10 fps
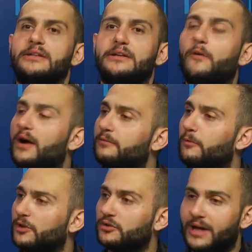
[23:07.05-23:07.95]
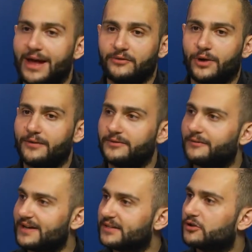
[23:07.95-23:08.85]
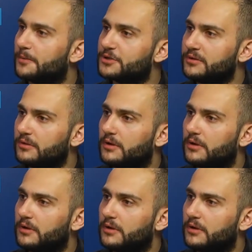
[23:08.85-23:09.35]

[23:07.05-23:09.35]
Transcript: we want to drive device encryption.